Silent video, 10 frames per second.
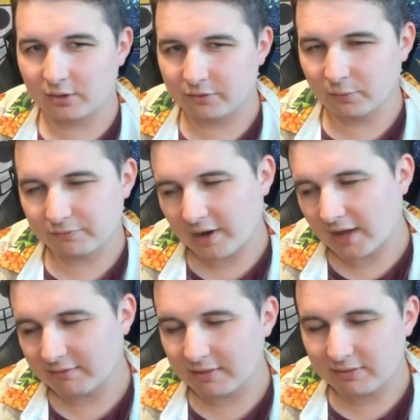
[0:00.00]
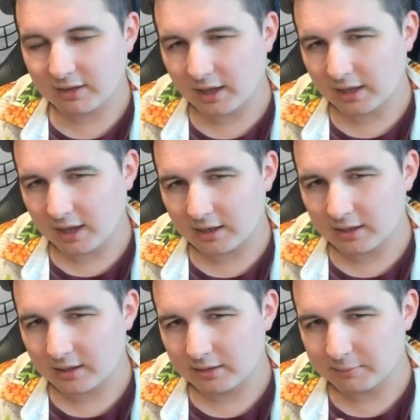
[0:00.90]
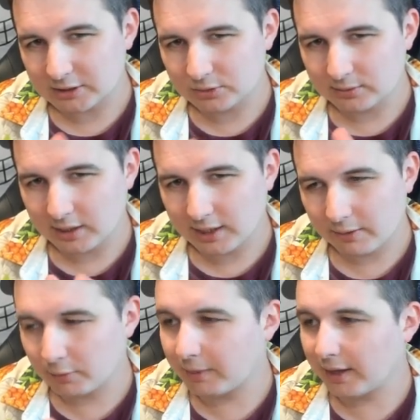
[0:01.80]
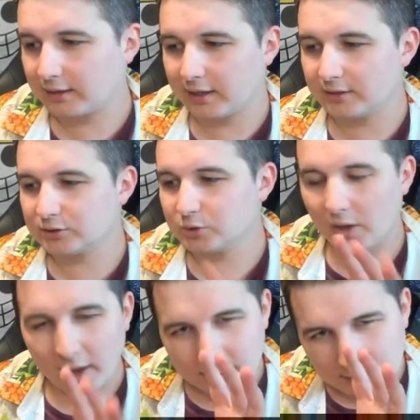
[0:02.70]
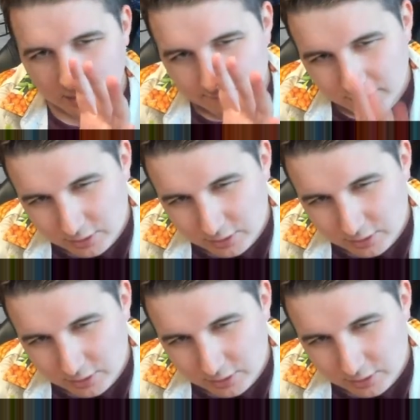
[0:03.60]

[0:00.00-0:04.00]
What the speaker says: the 4/5, I think I got my 2K counter back in hand. So I've